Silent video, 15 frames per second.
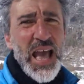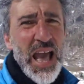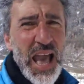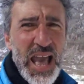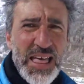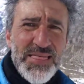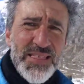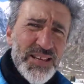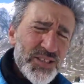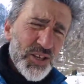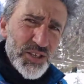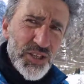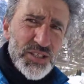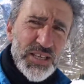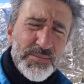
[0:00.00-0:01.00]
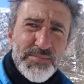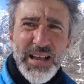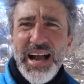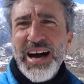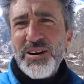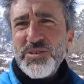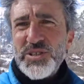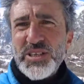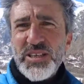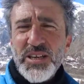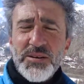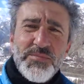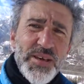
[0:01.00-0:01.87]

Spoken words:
and there's also some cows here,